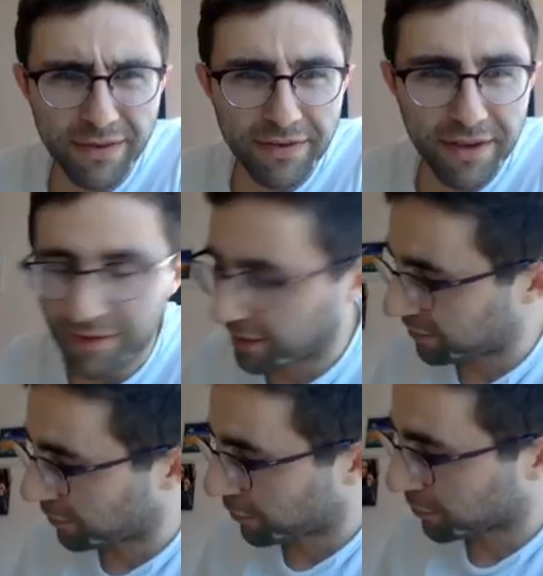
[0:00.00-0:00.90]
sings that
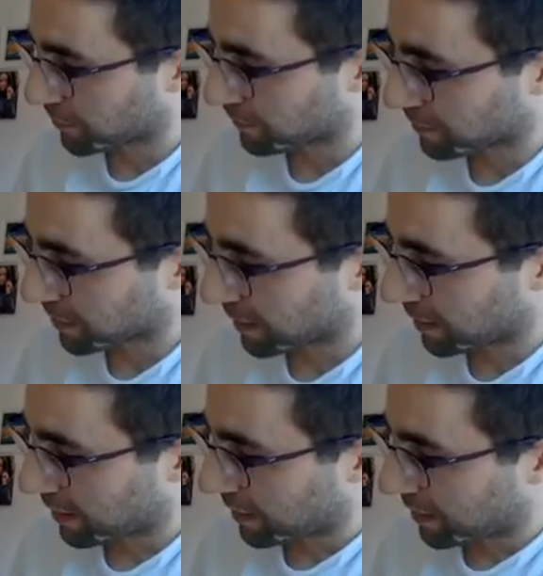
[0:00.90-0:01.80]
song,
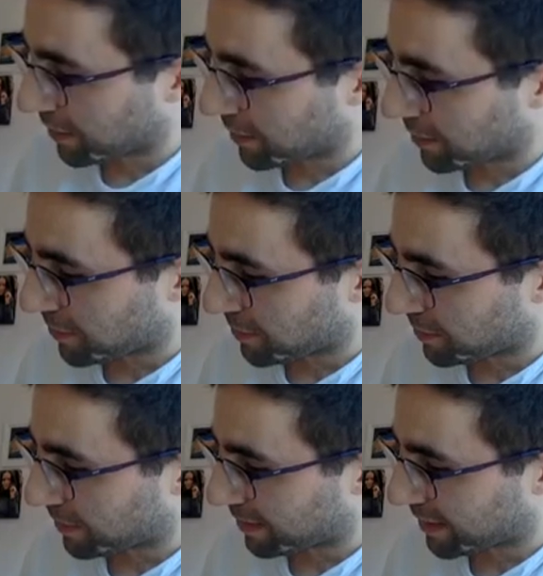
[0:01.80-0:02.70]

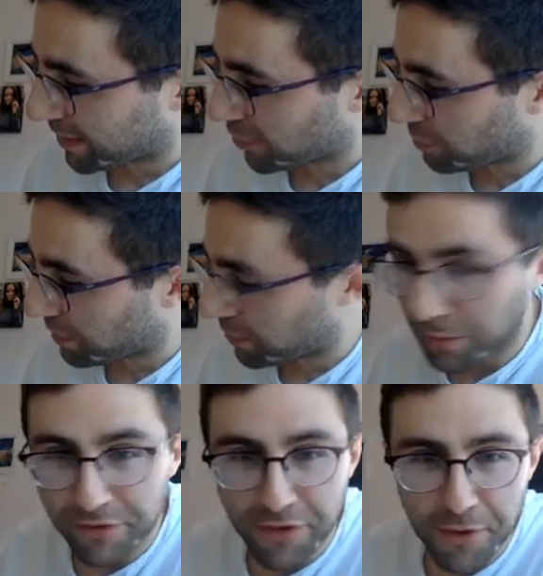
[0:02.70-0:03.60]
but that could be a bit
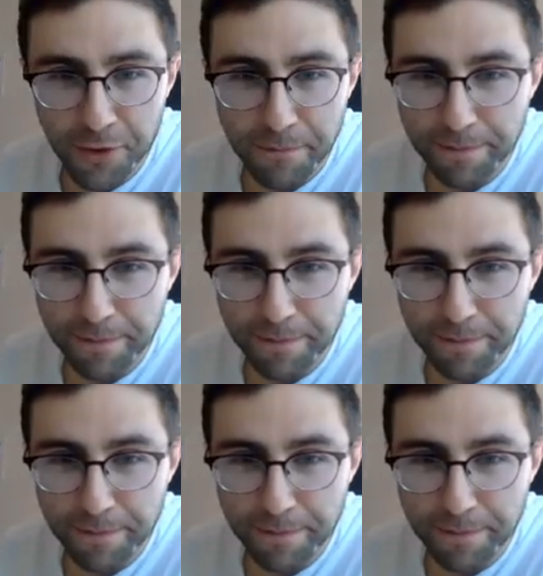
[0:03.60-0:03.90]
obscure.